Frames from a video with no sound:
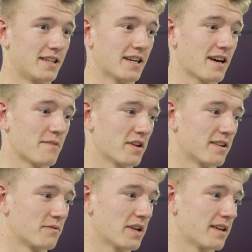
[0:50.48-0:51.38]
Yeah, I
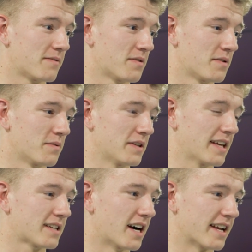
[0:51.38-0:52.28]
mean we, we
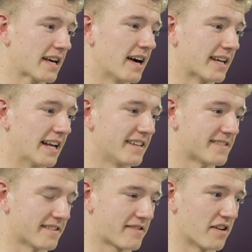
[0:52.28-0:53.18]
did kind of
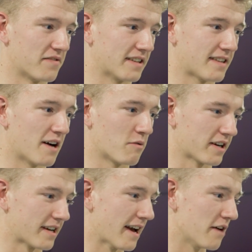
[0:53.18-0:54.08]
calculations and stuff like that
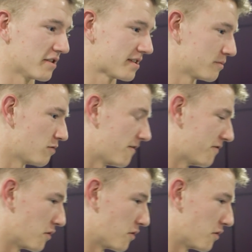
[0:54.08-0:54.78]
working out what